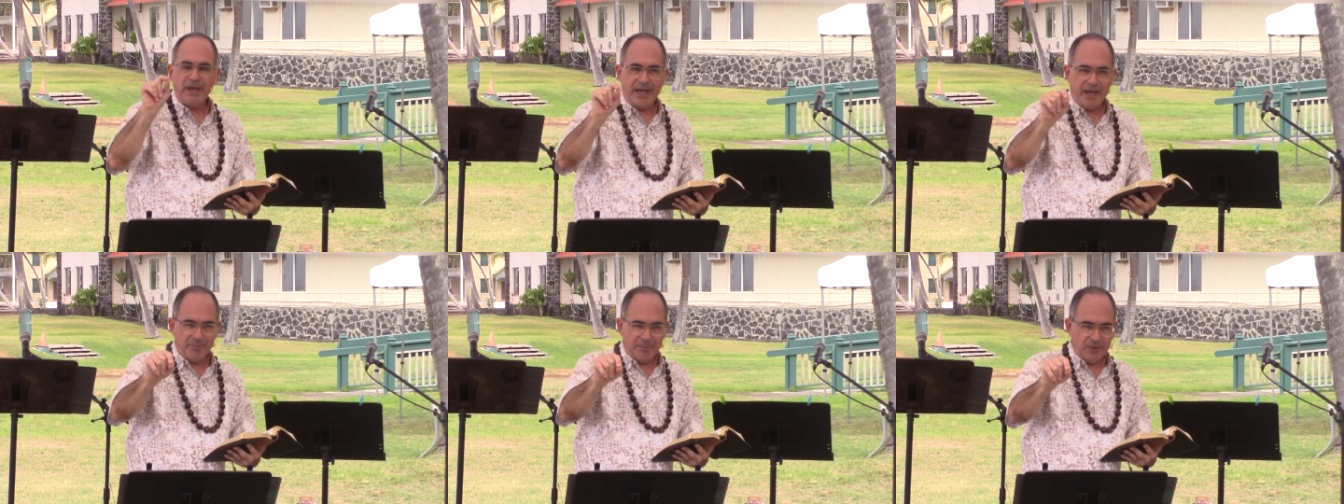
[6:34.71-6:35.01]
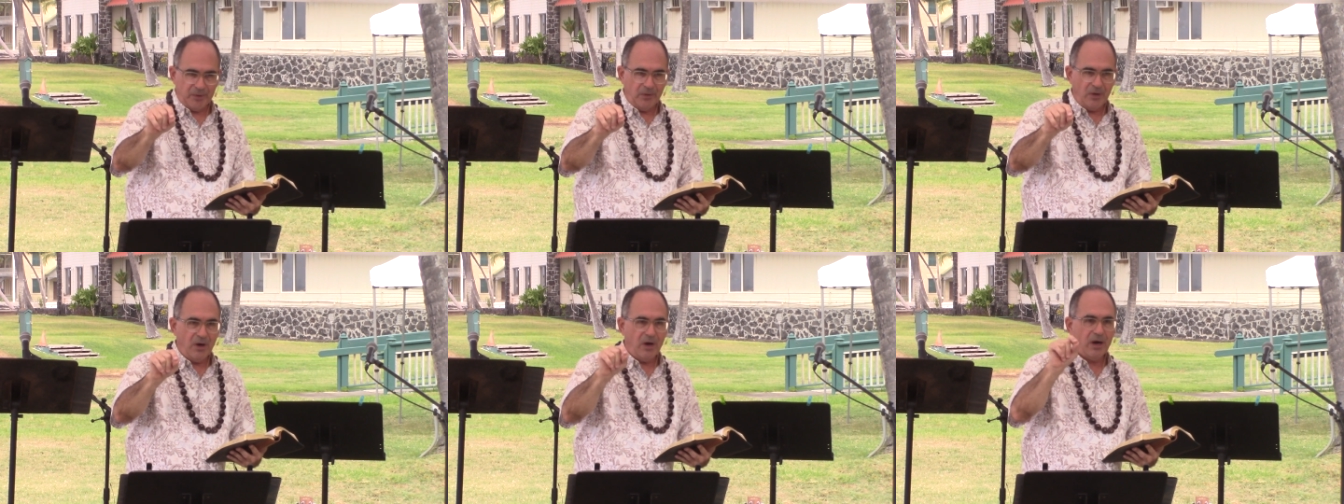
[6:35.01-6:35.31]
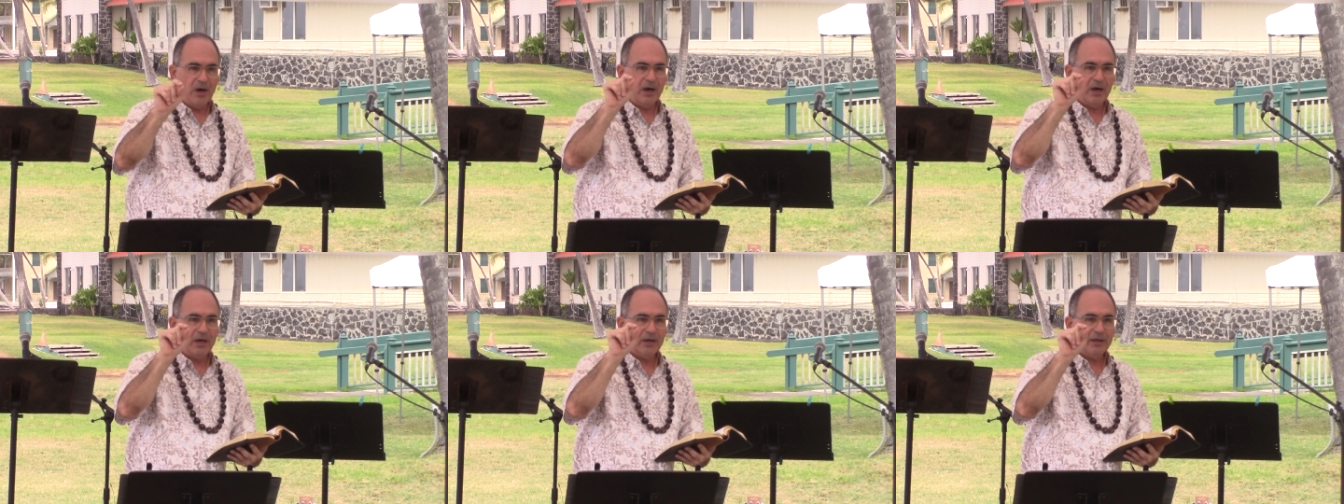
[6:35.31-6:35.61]
capital
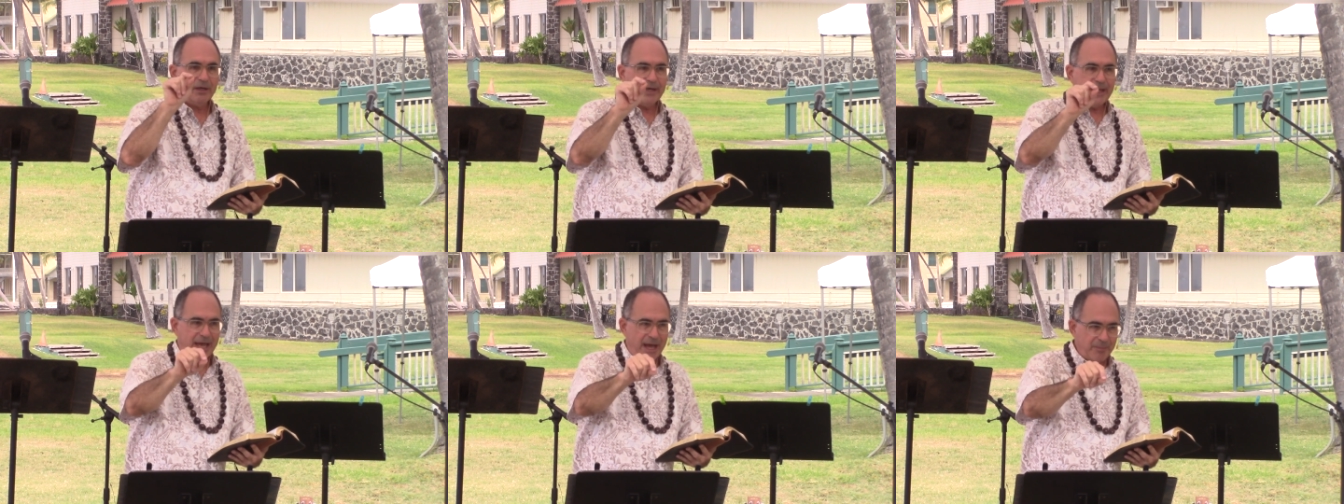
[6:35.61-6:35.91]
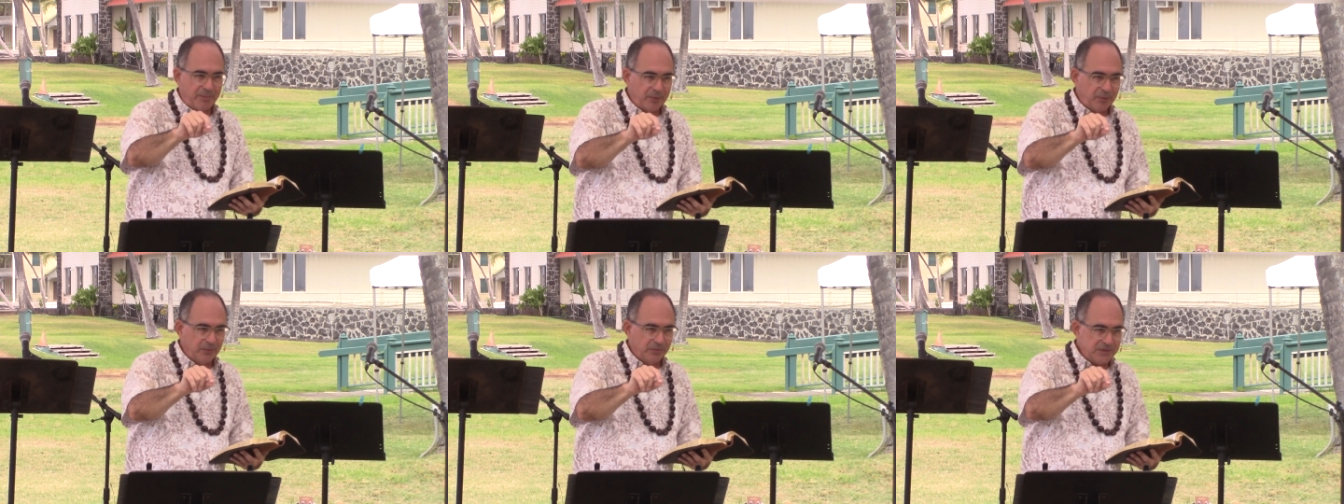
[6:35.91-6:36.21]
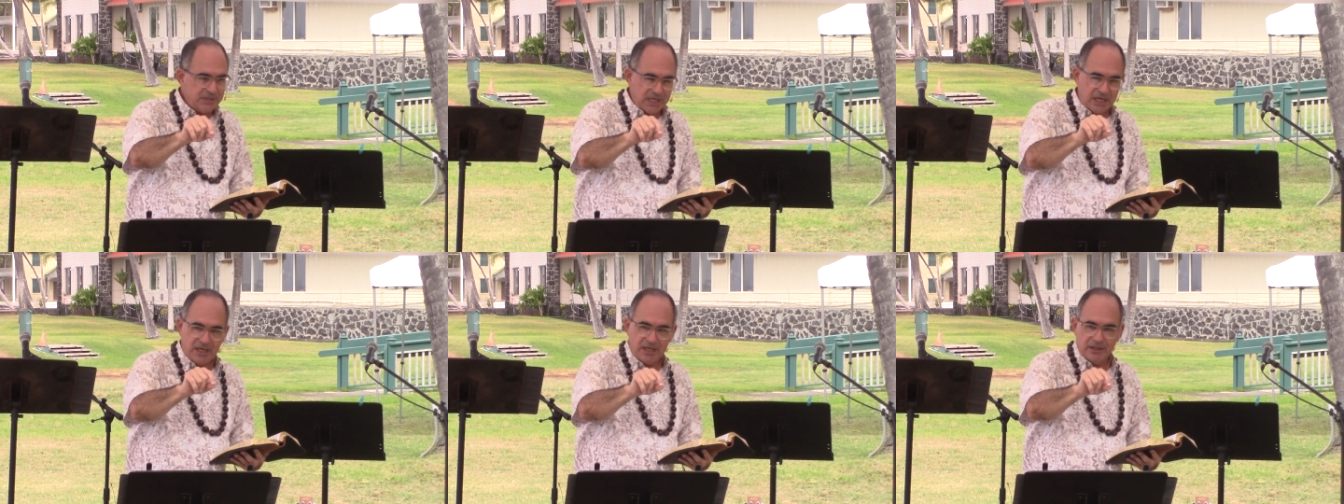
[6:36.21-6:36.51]
R, capital
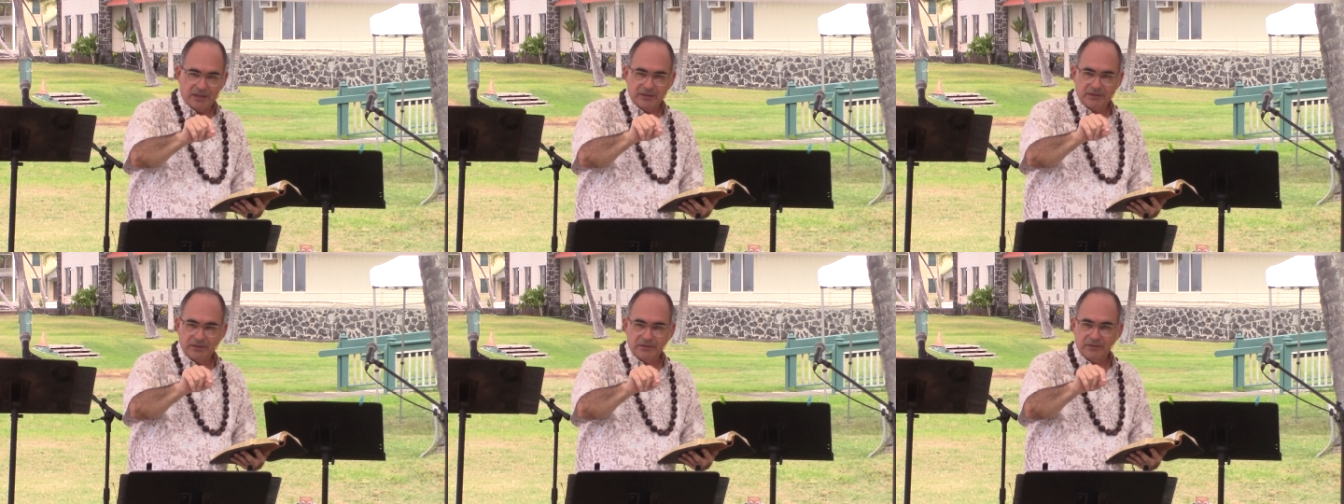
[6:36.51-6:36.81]
D.